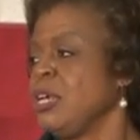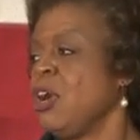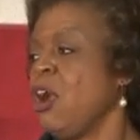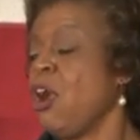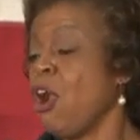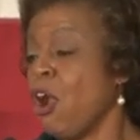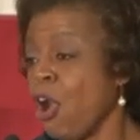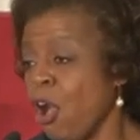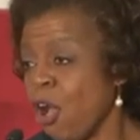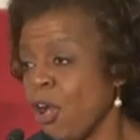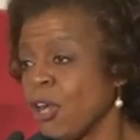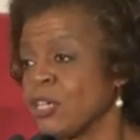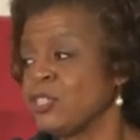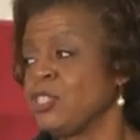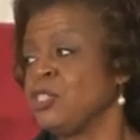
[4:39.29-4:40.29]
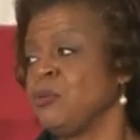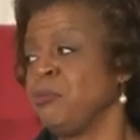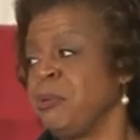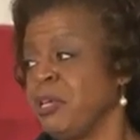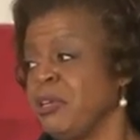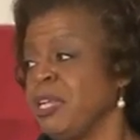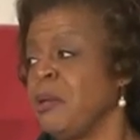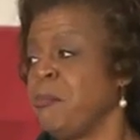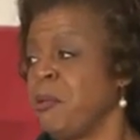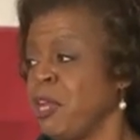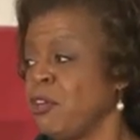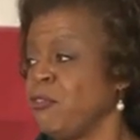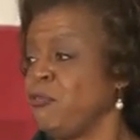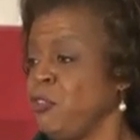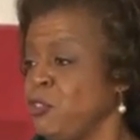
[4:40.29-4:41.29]
hard to build a
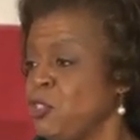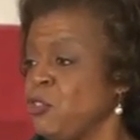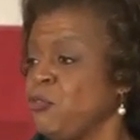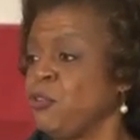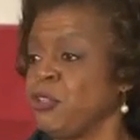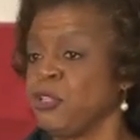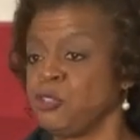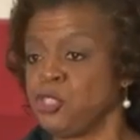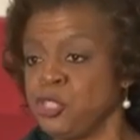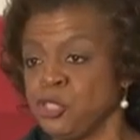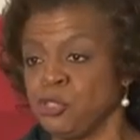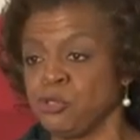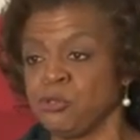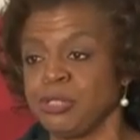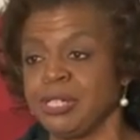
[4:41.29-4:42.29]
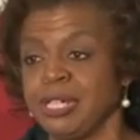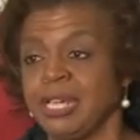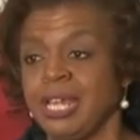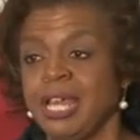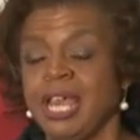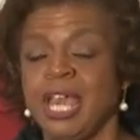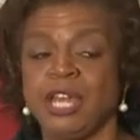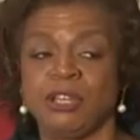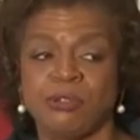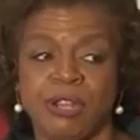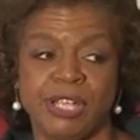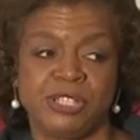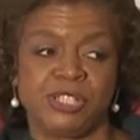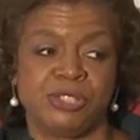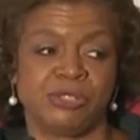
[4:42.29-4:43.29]
better future for their children and
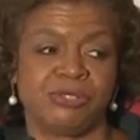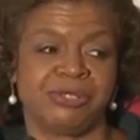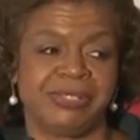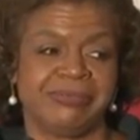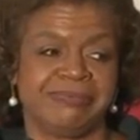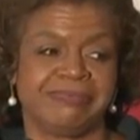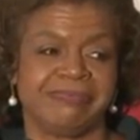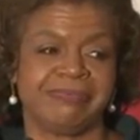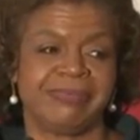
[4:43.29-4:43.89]
grandchildren.